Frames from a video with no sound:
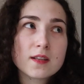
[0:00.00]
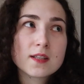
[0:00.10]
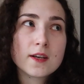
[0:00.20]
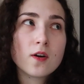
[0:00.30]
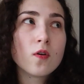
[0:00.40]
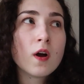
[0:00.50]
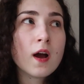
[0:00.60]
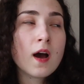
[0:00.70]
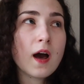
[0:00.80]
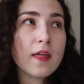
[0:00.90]
And so
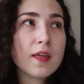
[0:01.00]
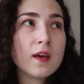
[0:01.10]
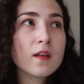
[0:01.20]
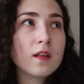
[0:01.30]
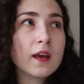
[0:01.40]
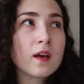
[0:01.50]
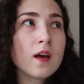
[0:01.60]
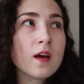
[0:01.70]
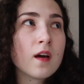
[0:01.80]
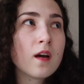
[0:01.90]
I think I
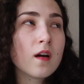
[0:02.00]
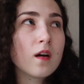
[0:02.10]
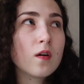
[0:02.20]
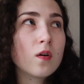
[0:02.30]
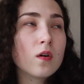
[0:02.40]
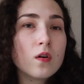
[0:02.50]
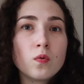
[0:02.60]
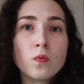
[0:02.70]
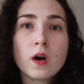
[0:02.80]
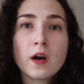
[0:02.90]

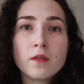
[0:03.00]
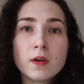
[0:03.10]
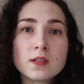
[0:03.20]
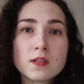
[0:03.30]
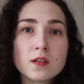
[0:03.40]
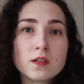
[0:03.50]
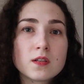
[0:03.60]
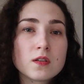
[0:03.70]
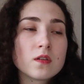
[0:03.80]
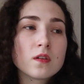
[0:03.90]
rented
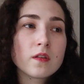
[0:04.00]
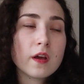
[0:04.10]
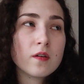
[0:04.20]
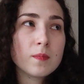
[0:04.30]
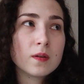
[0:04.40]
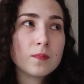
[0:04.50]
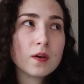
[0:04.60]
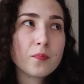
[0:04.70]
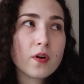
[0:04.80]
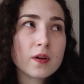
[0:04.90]

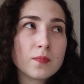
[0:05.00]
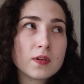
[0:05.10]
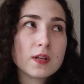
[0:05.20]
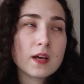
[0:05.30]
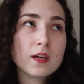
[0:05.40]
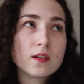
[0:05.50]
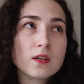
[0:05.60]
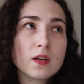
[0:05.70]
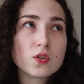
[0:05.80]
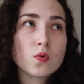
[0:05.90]
Airbnb apartment,
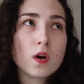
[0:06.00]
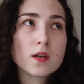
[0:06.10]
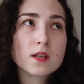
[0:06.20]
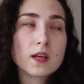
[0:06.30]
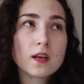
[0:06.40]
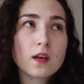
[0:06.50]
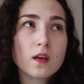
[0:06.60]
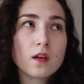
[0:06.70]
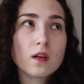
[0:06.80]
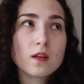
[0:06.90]
and it was
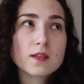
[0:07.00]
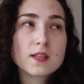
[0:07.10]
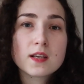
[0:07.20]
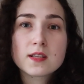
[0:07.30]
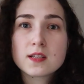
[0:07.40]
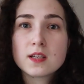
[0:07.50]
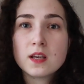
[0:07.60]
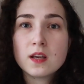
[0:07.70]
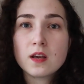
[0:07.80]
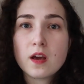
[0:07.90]

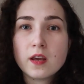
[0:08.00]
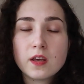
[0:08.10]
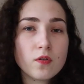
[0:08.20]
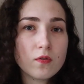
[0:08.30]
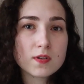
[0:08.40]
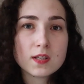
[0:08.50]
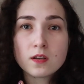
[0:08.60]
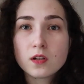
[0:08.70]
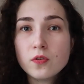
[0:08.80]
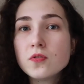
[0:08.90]
60 euros
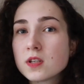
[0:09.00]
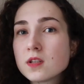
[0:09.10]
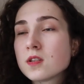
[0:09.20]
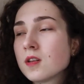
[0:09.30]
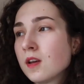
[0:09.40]
included